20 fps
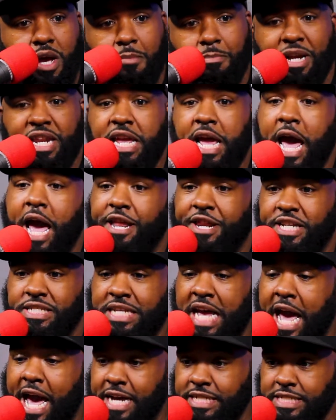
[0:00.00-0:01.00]
But this
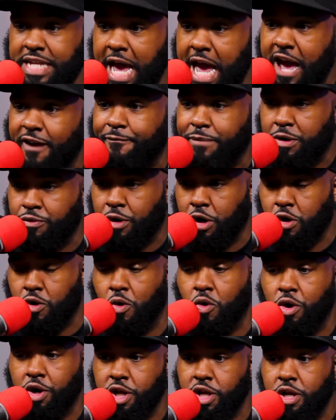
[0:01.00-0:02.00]
has to have been
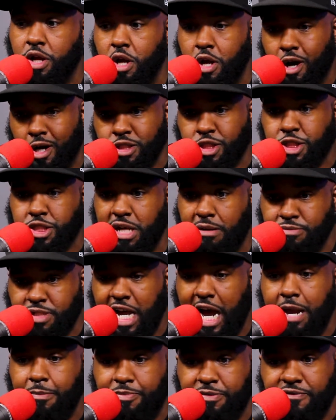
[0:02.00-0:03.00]
recorded on some
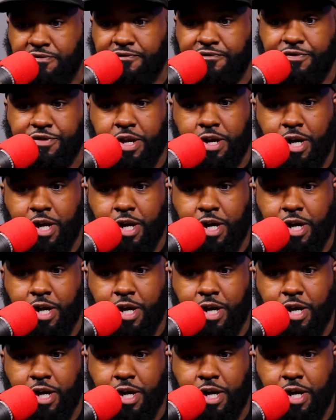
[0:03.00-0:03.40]
type of